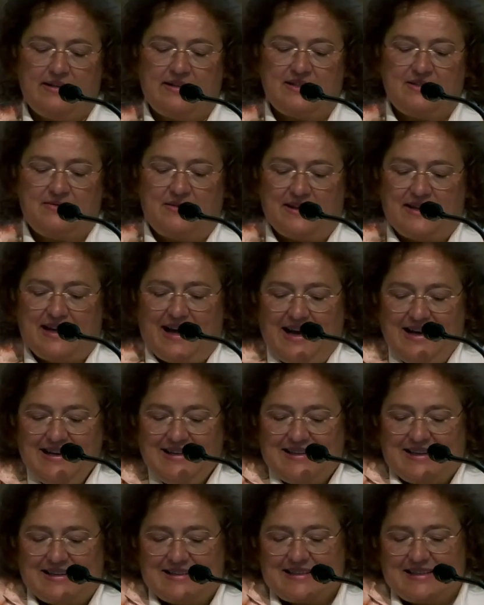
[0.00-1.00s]
that
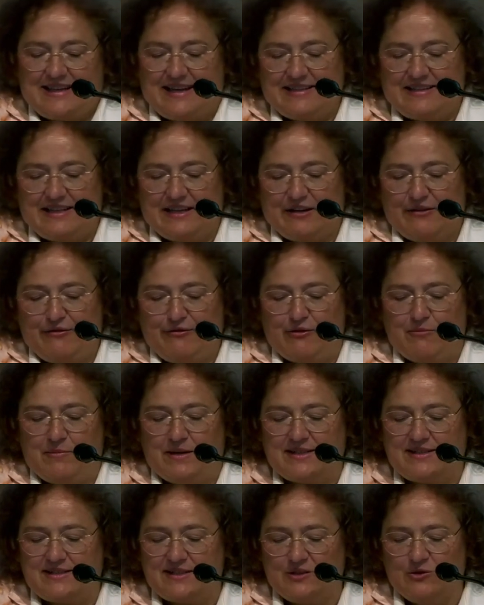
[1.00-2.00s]
after the
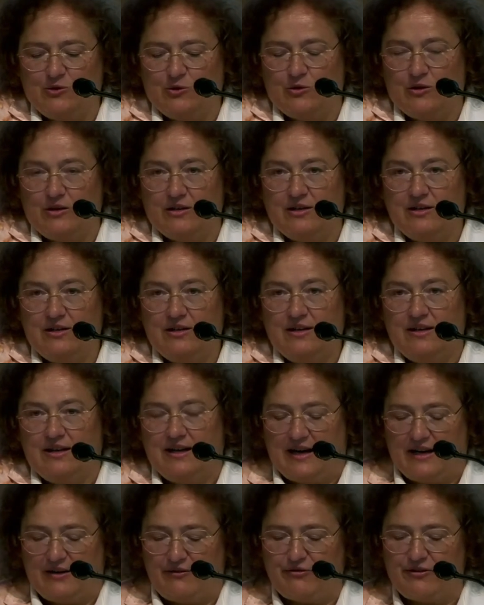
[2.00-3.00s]
Reformation,
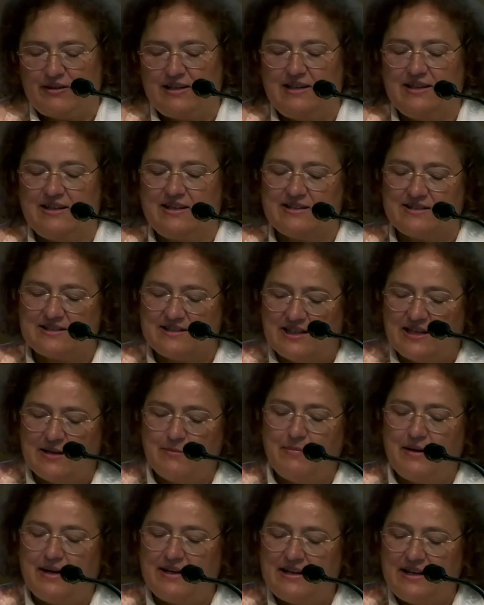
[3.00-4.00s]
a peaceful
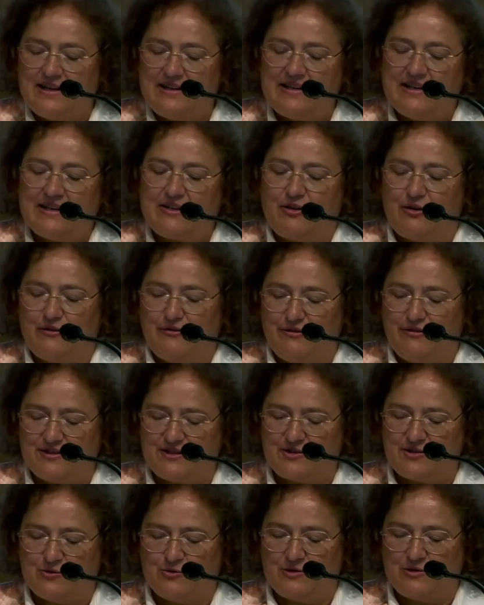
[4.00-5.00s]
coexistence of the
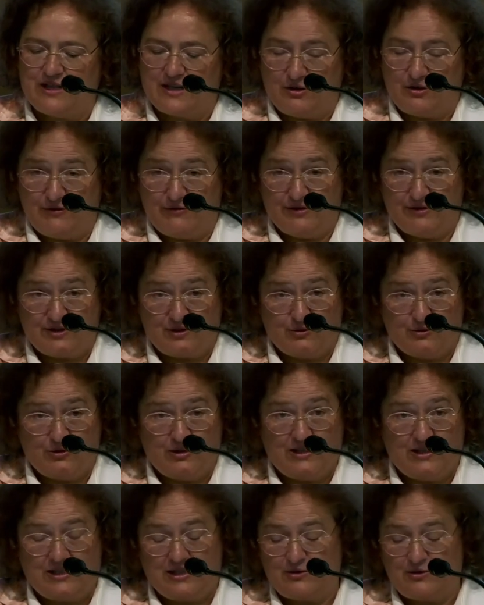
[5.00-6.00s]
confessions was
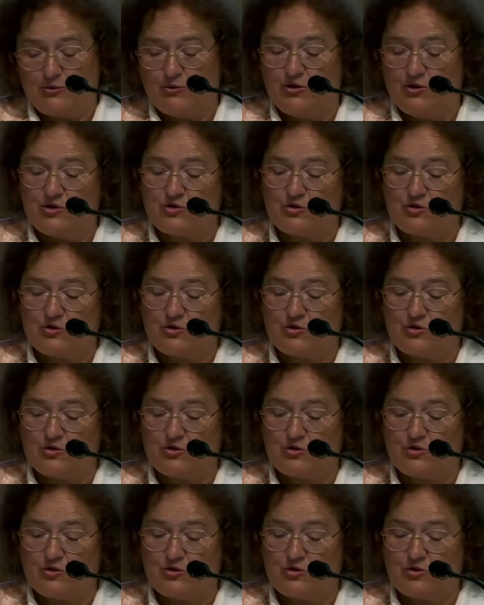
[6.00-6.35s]
possible through